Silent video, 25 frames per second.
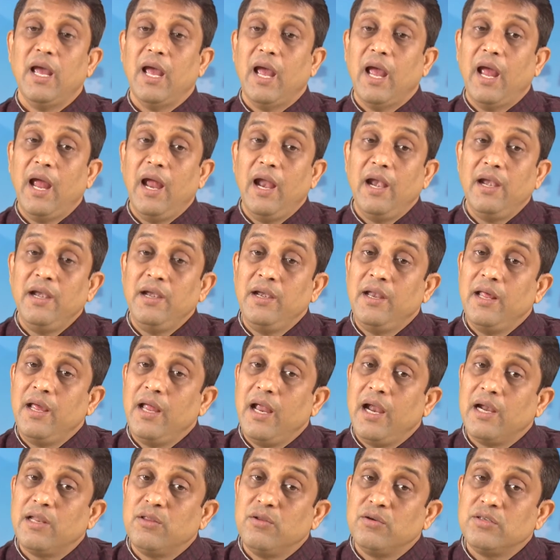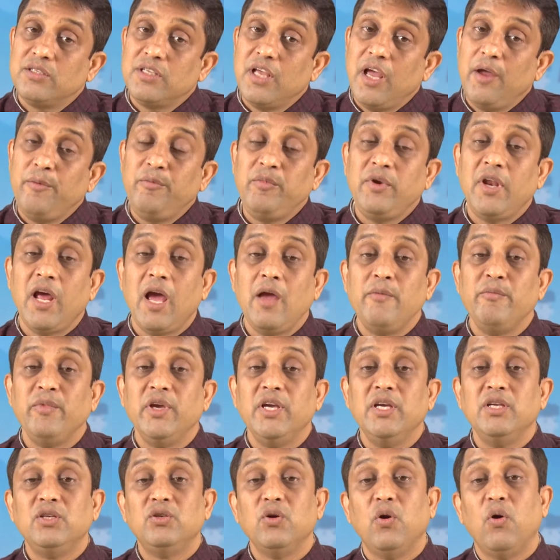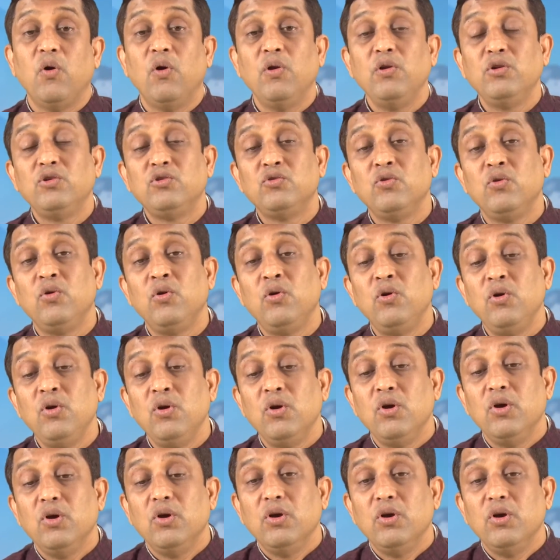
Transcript: and at the same time it also